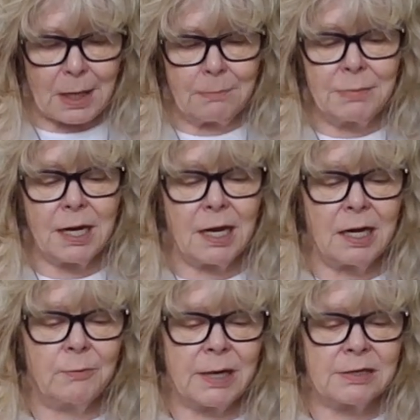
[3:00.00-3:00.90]
But
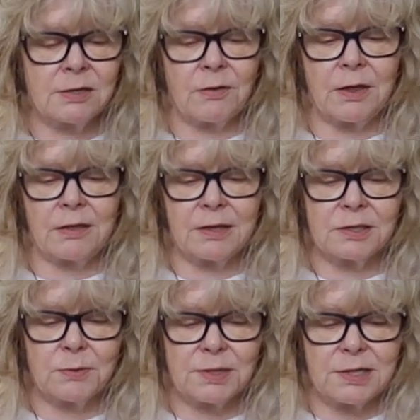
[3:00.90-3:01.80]
anyway, so that
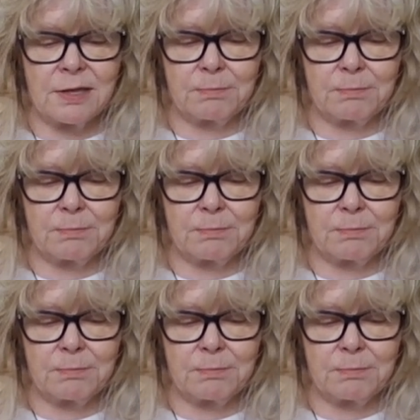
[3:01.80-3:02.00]
this was the